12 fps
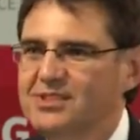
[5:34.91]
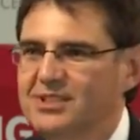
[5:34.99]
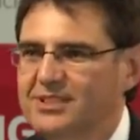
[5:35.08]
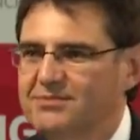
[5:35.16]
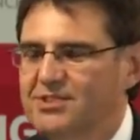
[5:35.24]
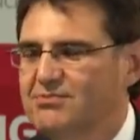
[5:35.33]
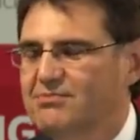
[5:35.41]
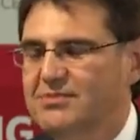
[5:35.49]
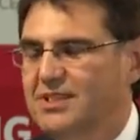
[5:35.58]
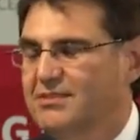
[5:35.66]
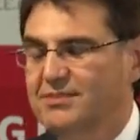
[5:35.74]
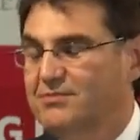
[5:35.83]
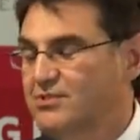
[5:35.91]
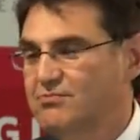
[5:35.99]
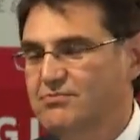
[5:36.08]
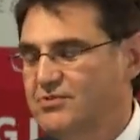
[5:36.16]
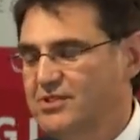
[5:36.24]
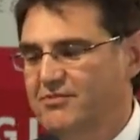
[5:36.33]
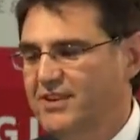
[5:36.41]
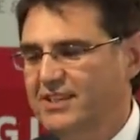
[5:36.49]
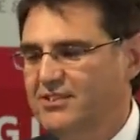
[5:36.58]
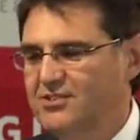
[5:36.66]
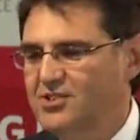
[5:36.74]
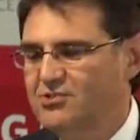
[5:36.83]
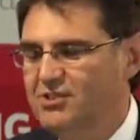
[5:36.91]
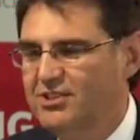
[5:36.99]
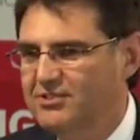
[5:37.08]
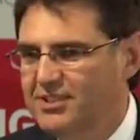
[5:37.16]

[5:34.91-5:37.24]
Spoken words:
and the fact that it's a stroke